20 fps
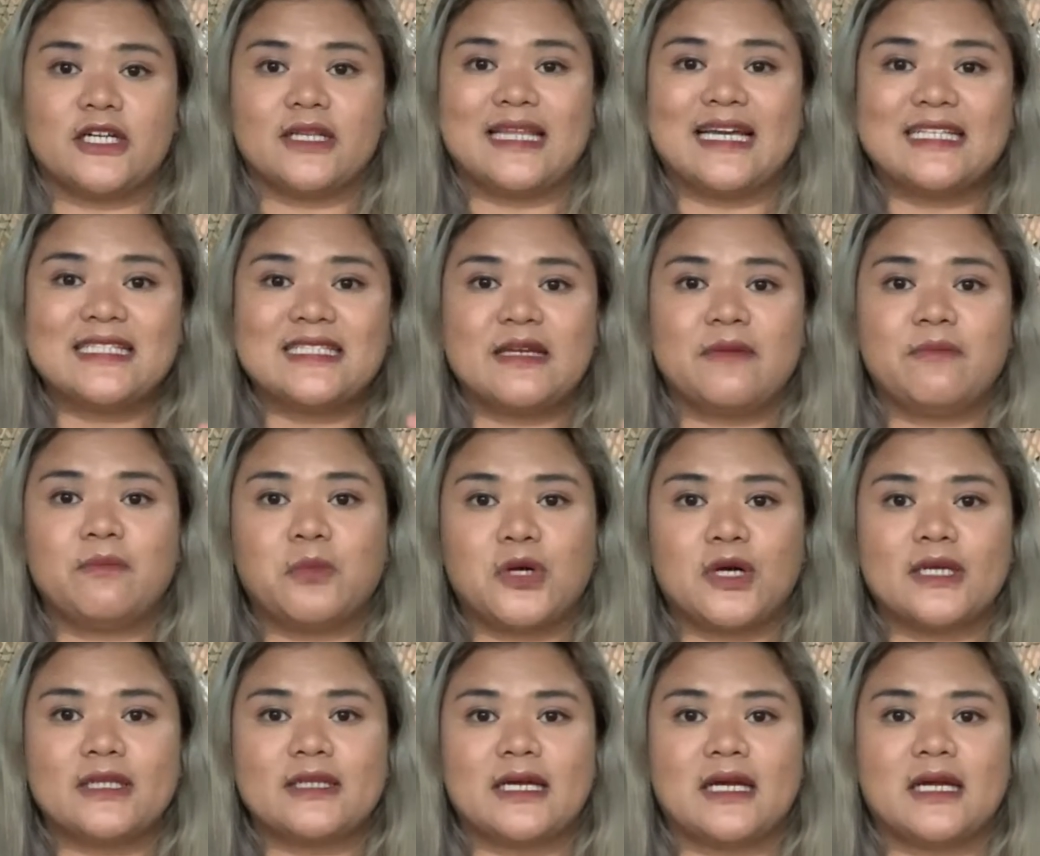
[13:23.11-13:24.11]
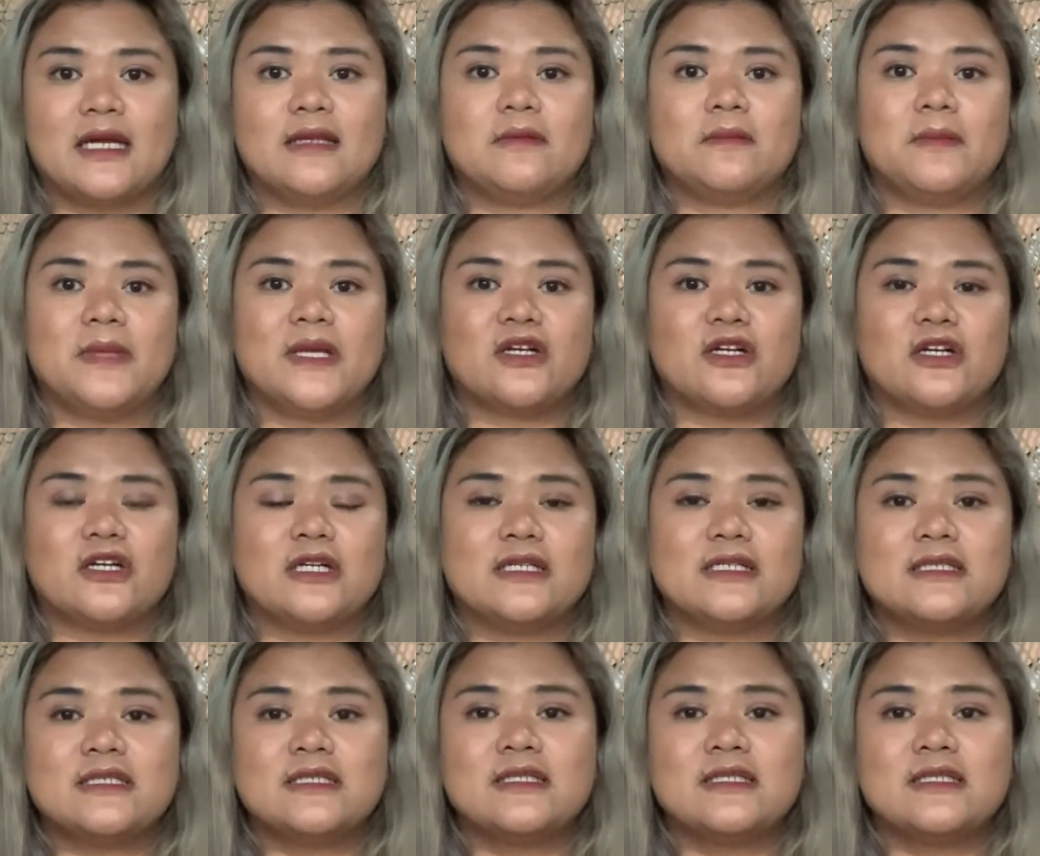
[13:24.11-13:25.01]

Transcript: That's important because